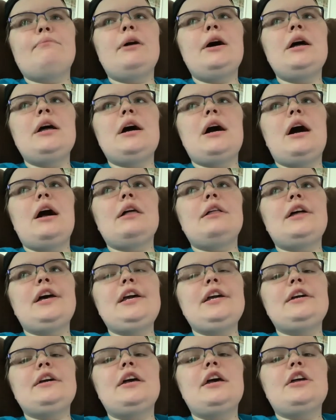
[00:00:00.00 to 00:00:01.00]
but I
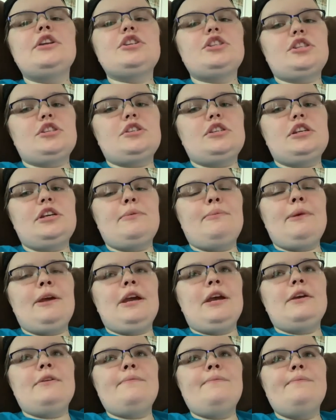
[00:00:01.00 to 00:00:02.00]
like just to
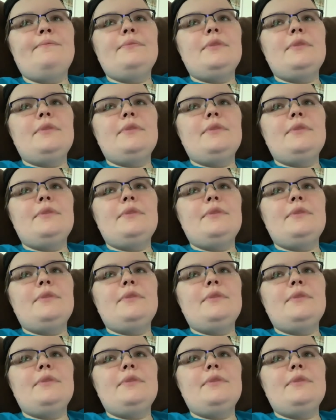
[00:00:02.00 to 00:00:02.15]
compare.